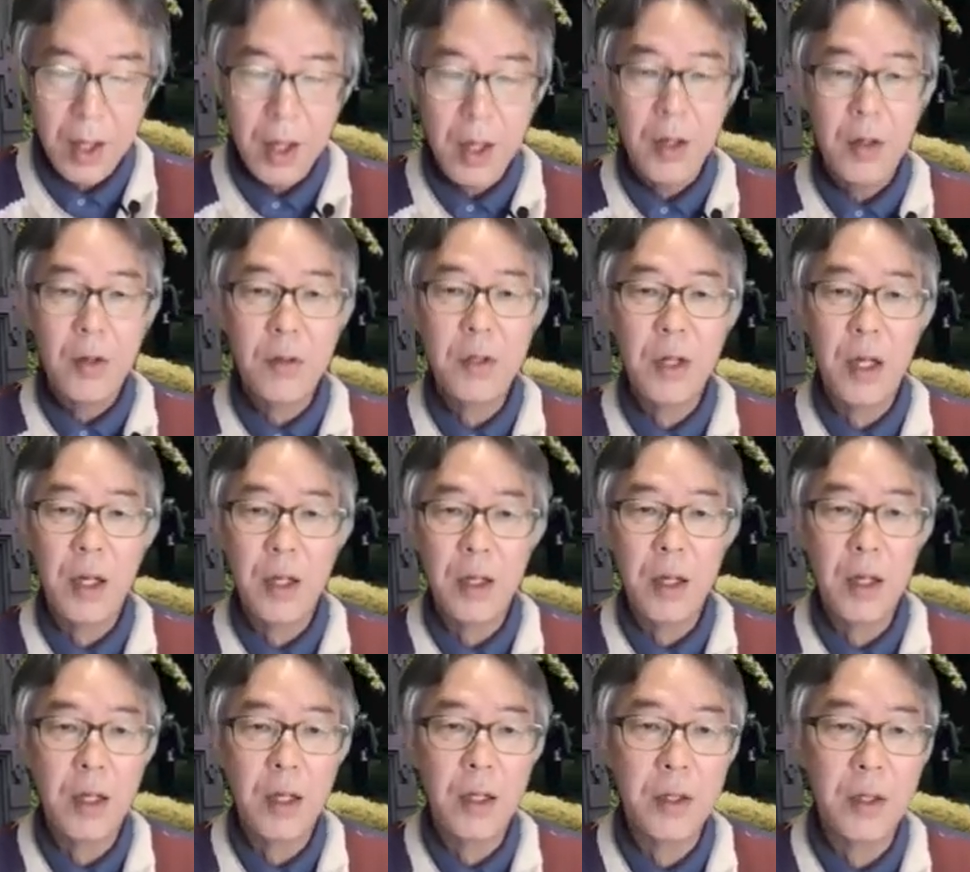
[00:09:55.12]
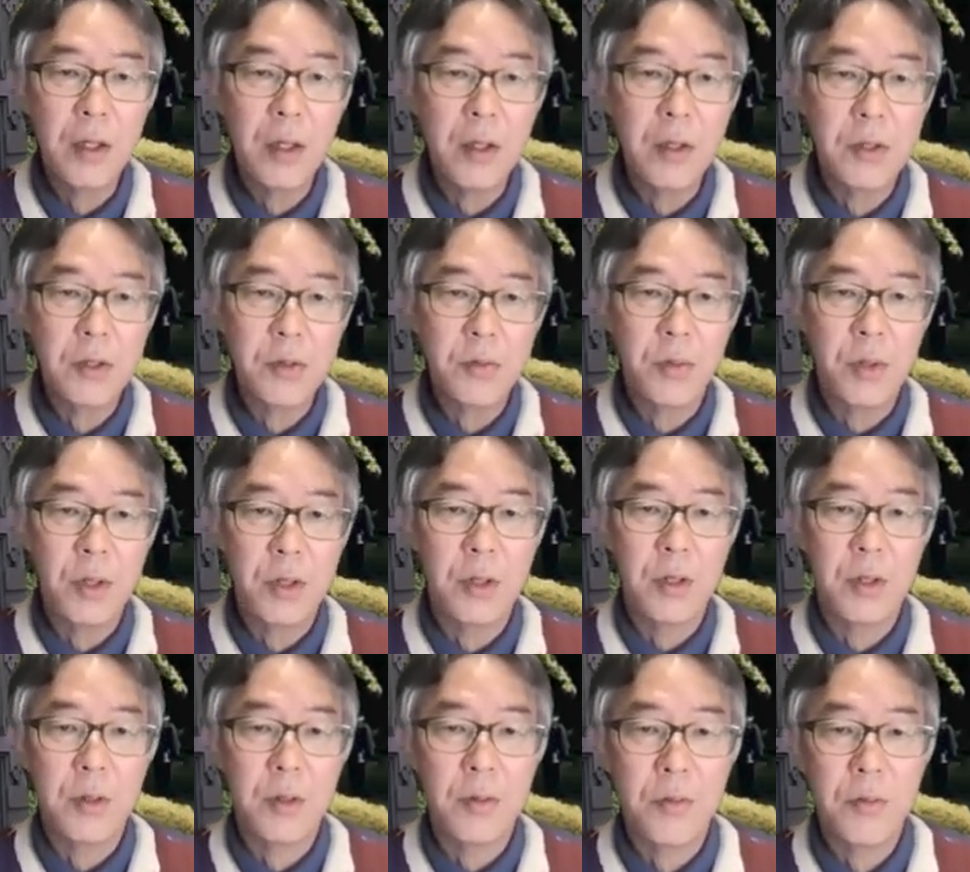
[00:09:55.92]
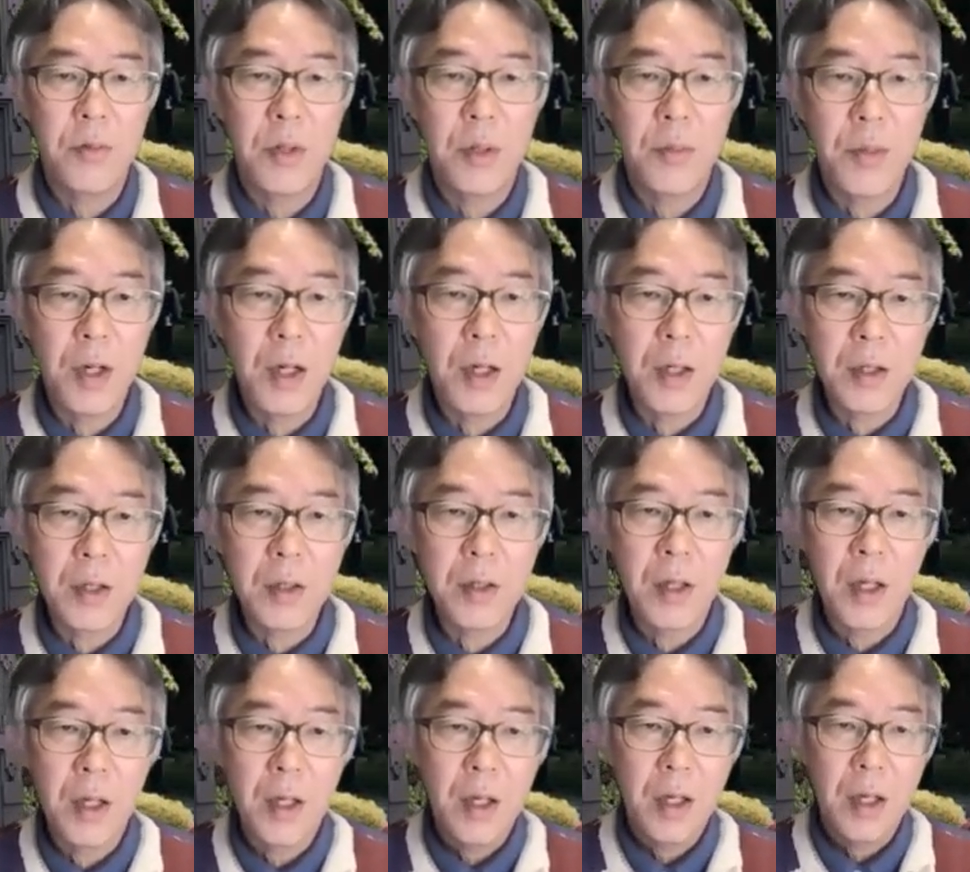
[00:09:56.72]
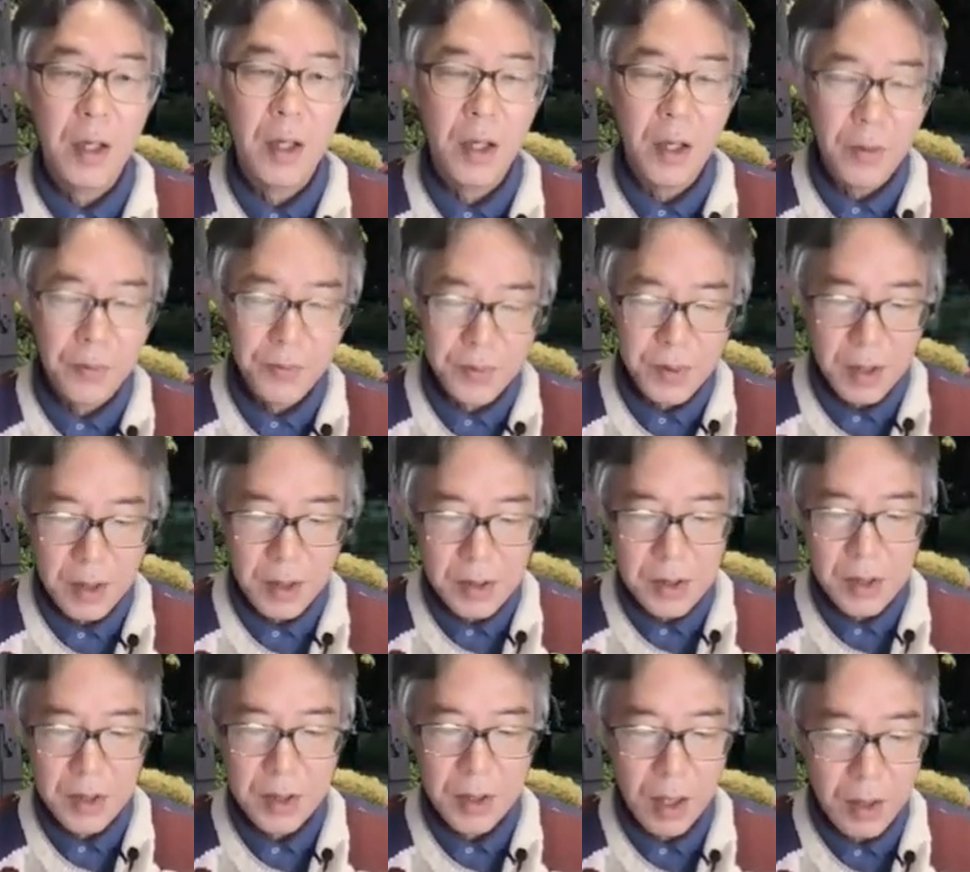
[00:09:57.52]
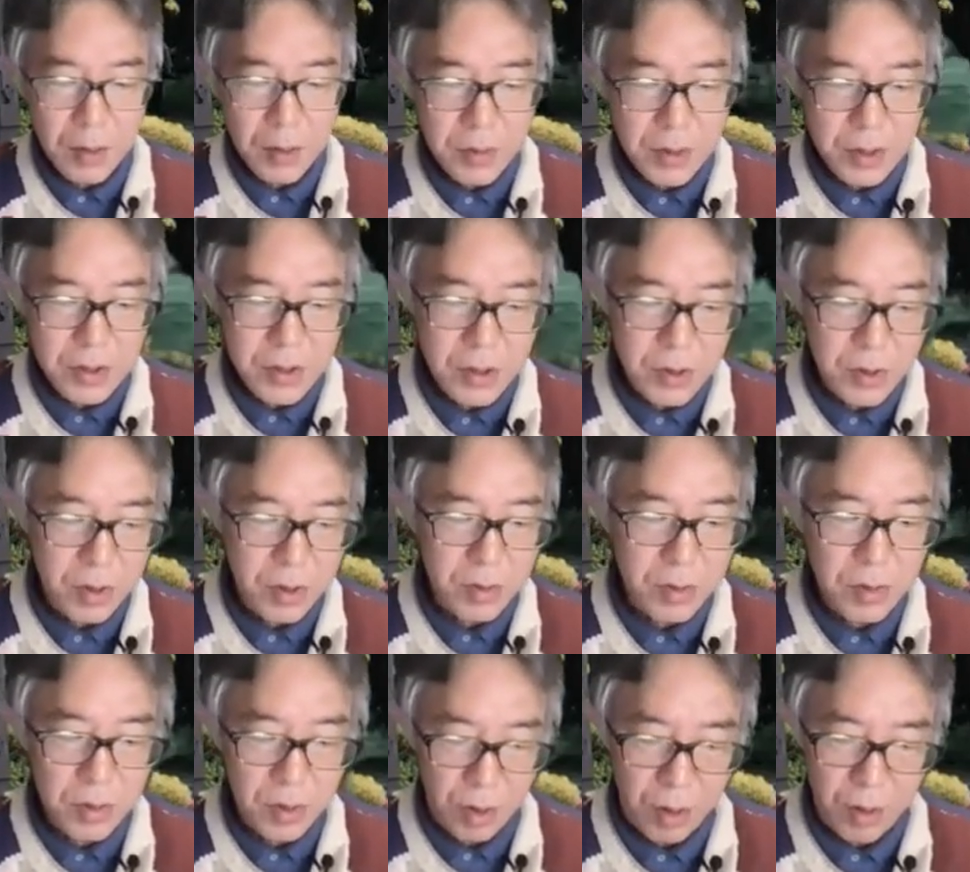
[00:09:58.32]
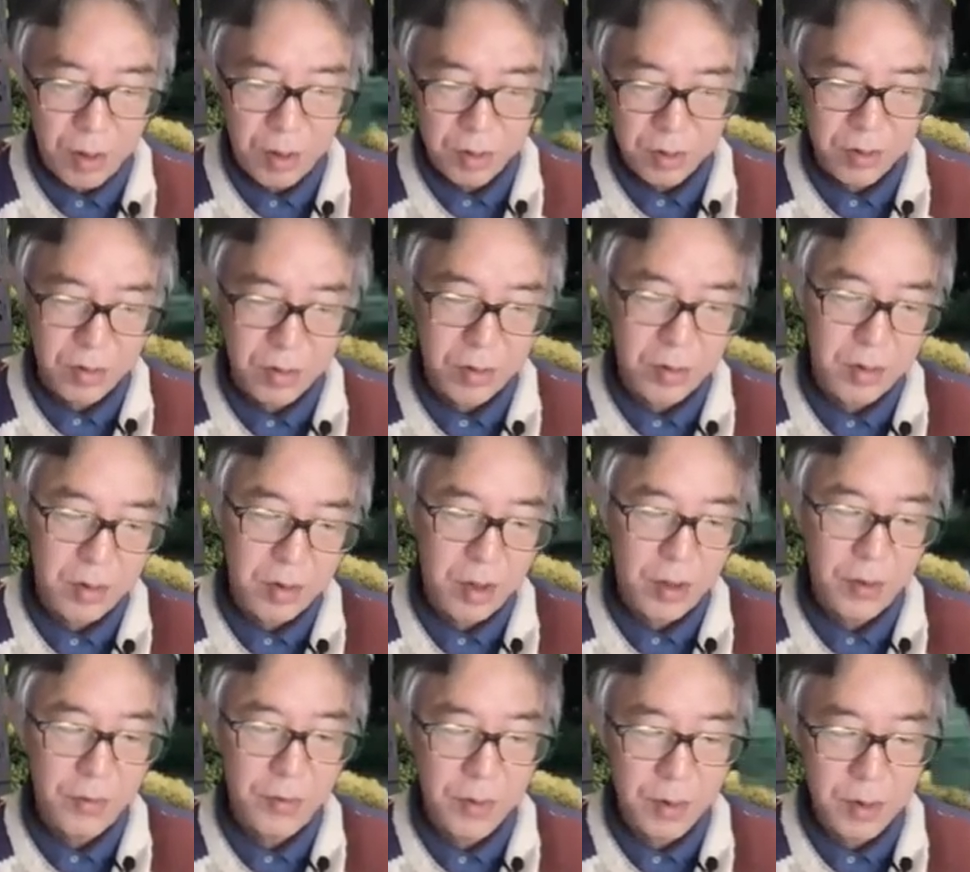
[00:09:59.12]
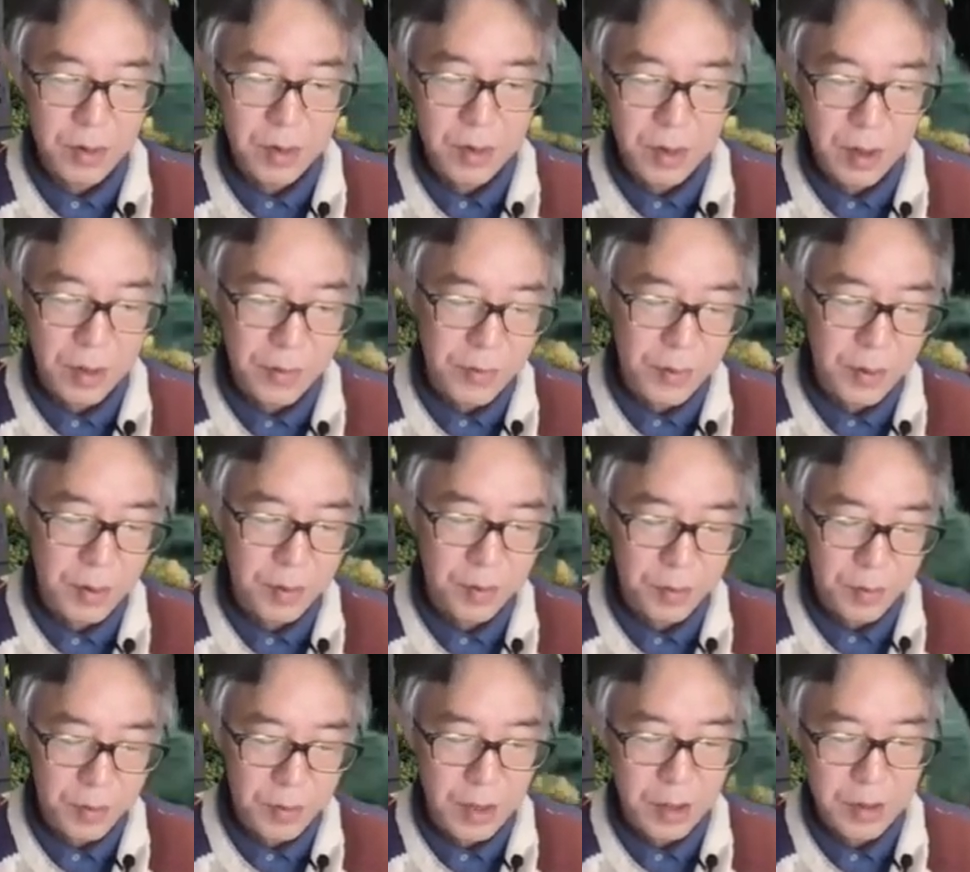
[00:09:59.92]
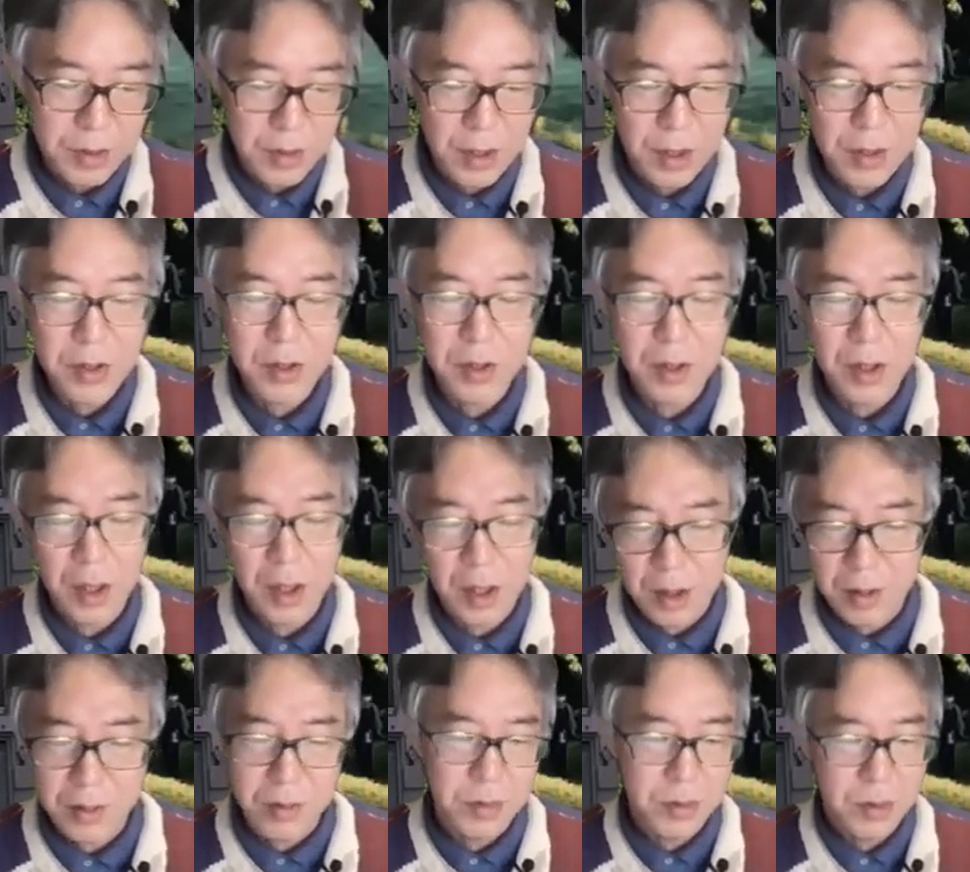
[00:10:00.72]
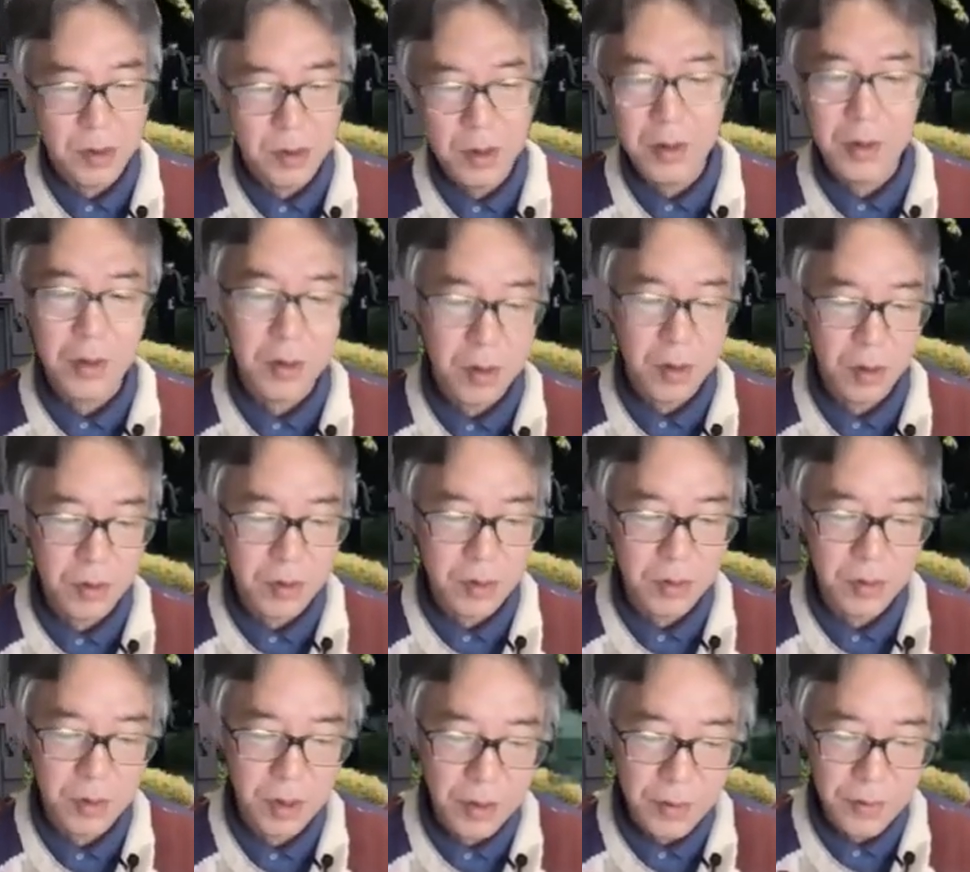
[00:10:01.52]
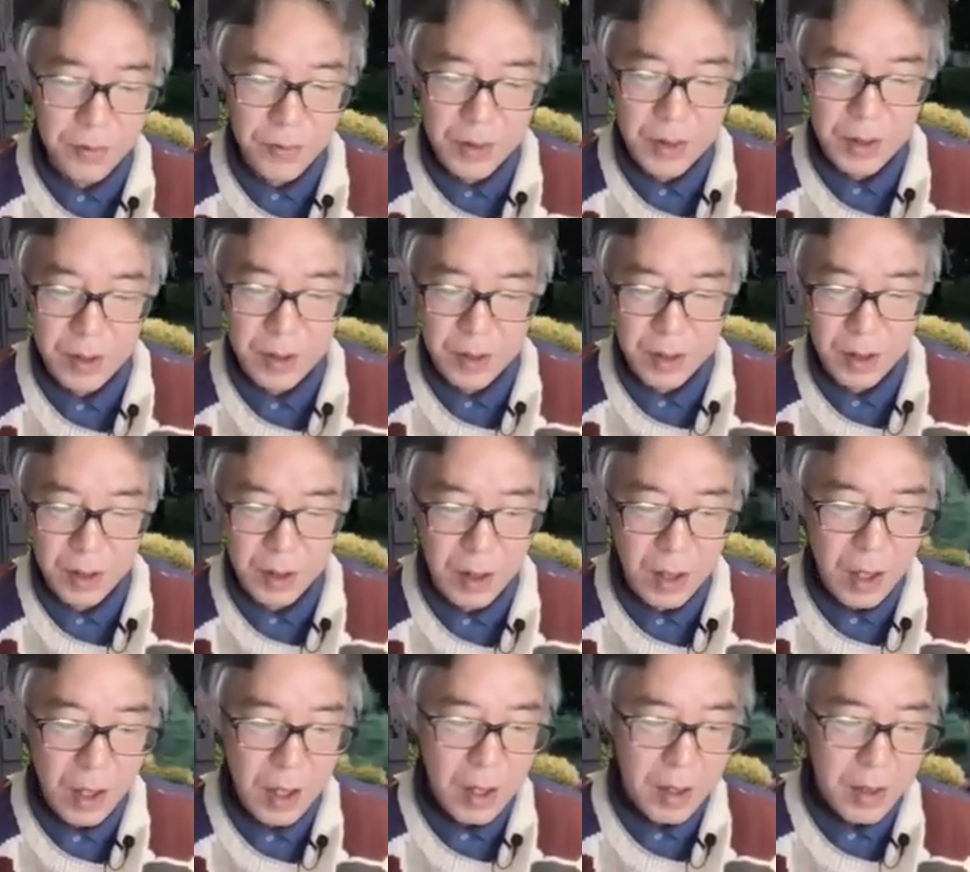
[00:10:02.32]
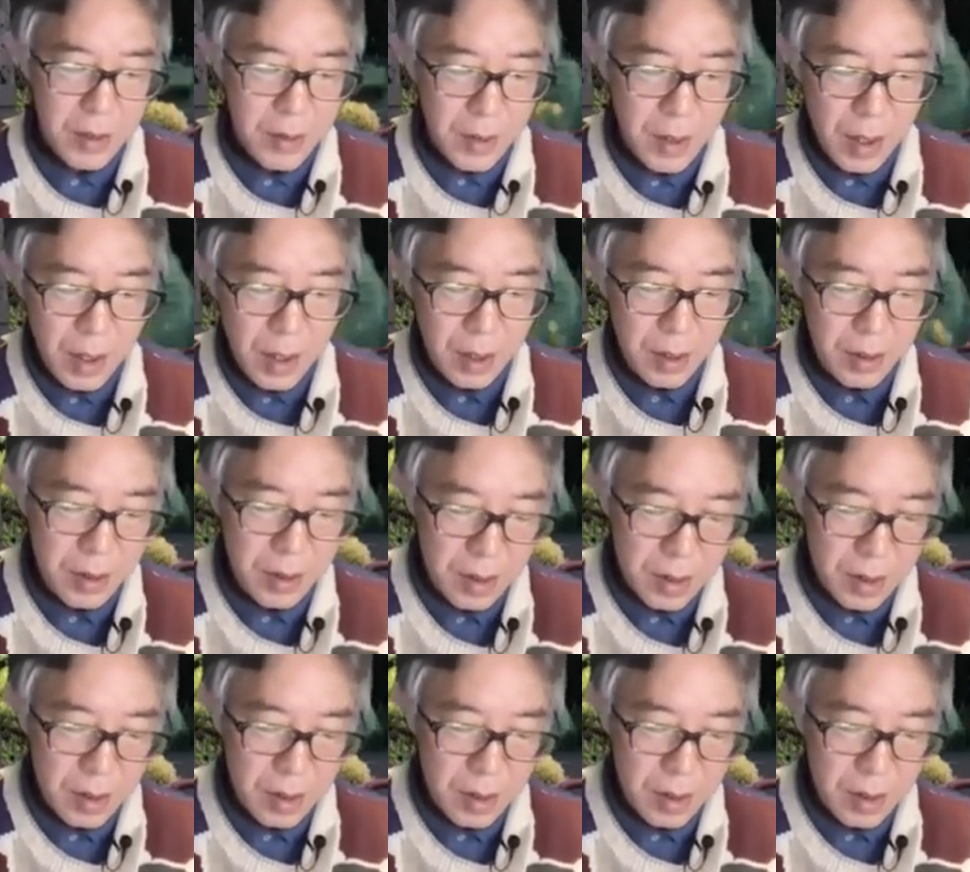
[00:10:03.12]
Okay, here's one remark. If this tau is too long, if you let this tau go to infinity, then